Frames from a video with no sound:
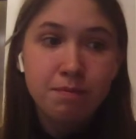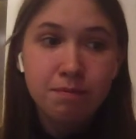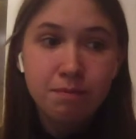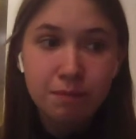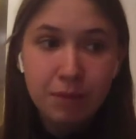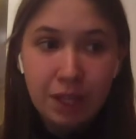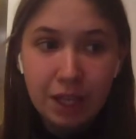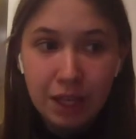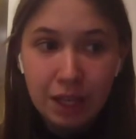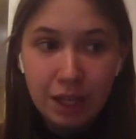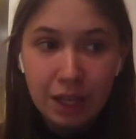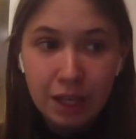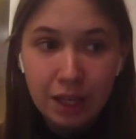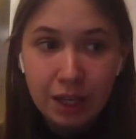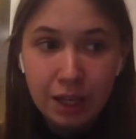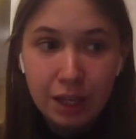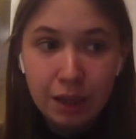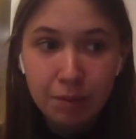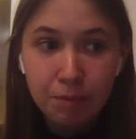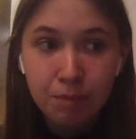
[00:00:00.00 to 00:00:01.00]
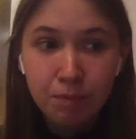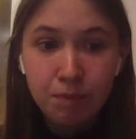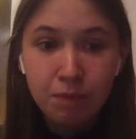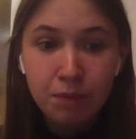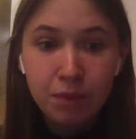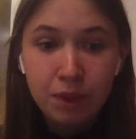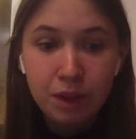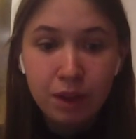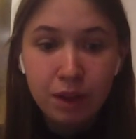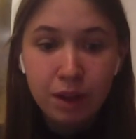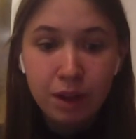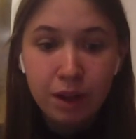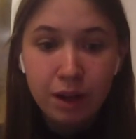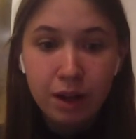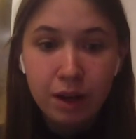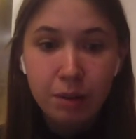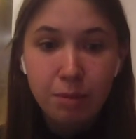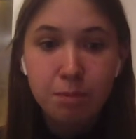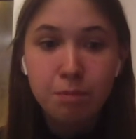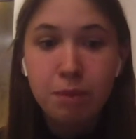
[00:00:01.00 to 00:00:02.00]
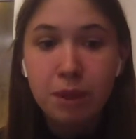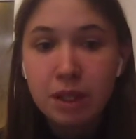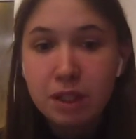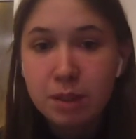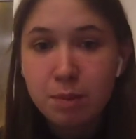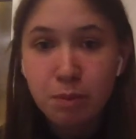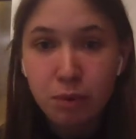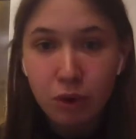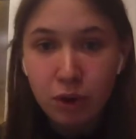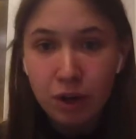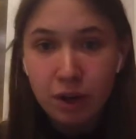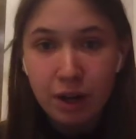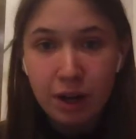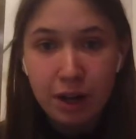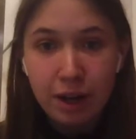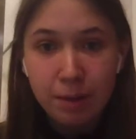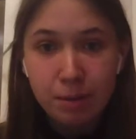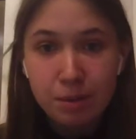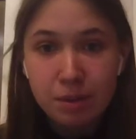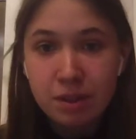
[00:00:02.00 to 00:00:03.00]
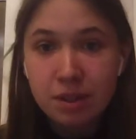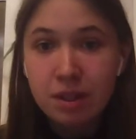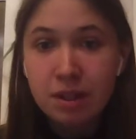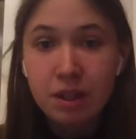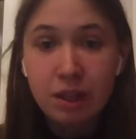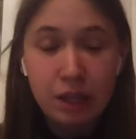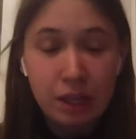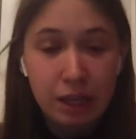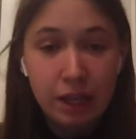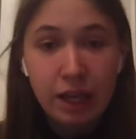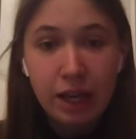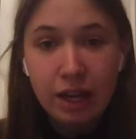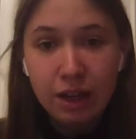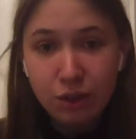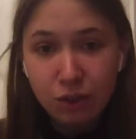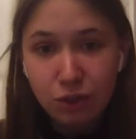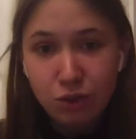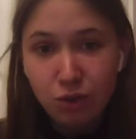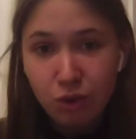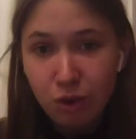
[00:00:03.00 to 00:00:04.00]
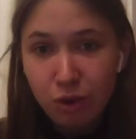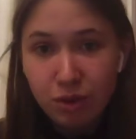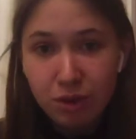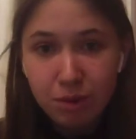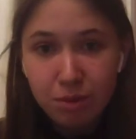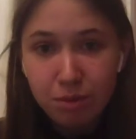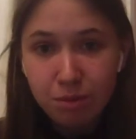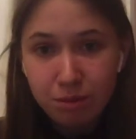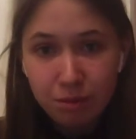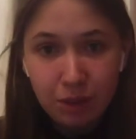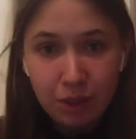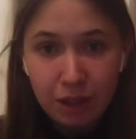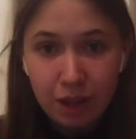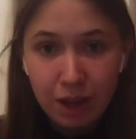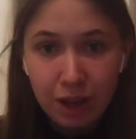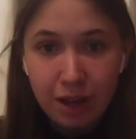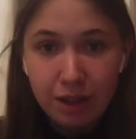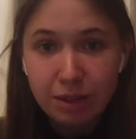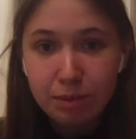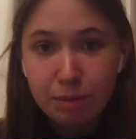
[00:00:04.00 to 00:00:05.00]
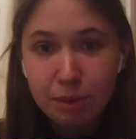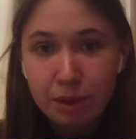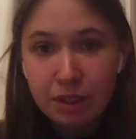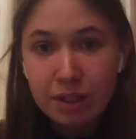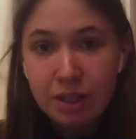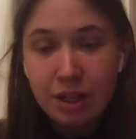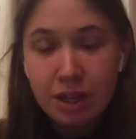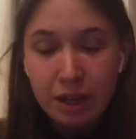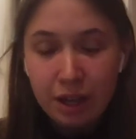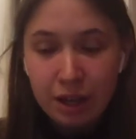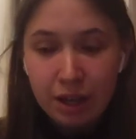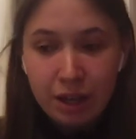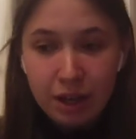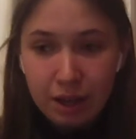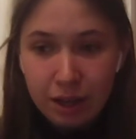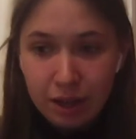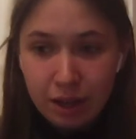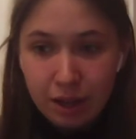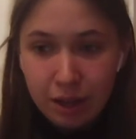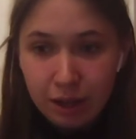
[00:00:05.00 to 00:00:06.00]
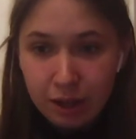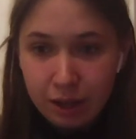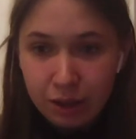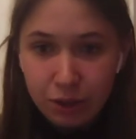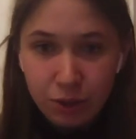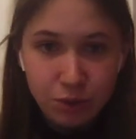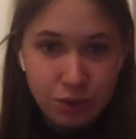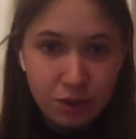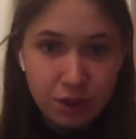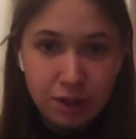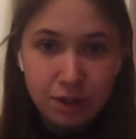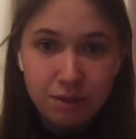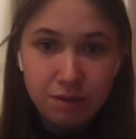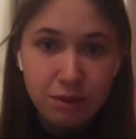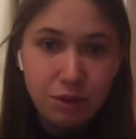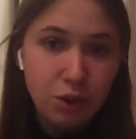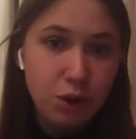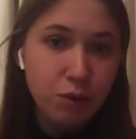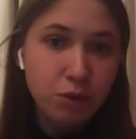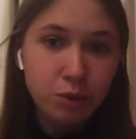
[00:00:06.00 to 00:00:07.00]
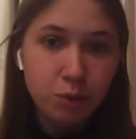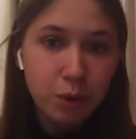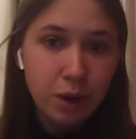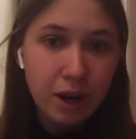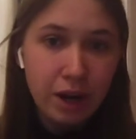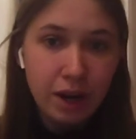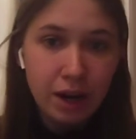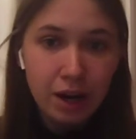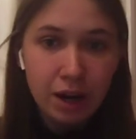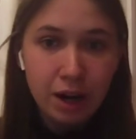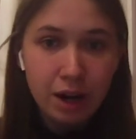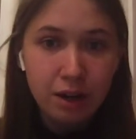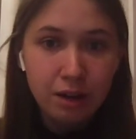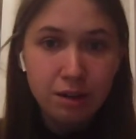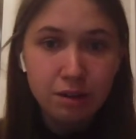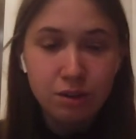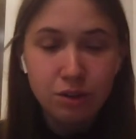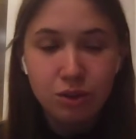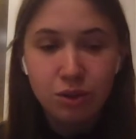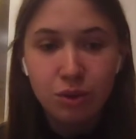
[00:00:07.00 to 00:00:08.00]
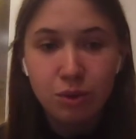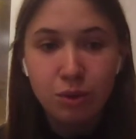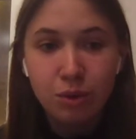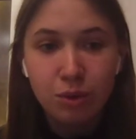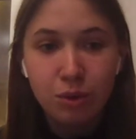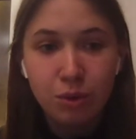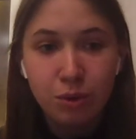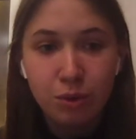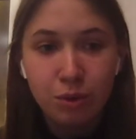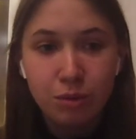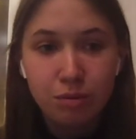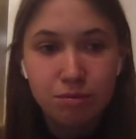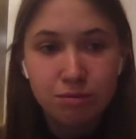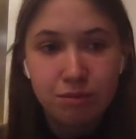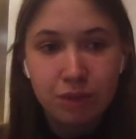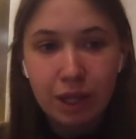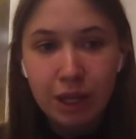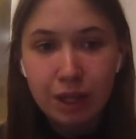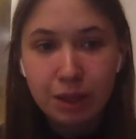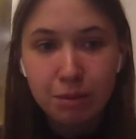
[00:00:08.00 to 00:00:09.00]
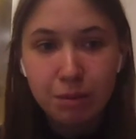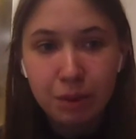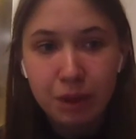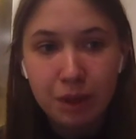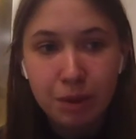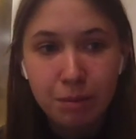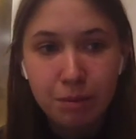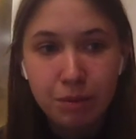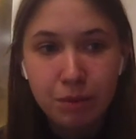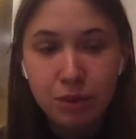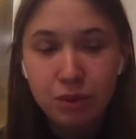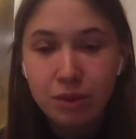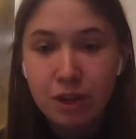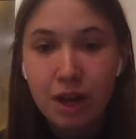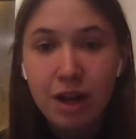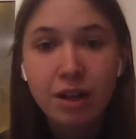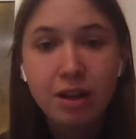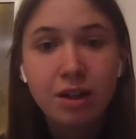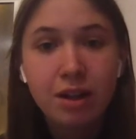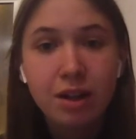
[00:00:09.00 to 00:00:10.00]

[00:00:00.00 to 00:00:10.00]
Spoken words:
he builds prototypes. He can draw them in hand, but using software to help him do that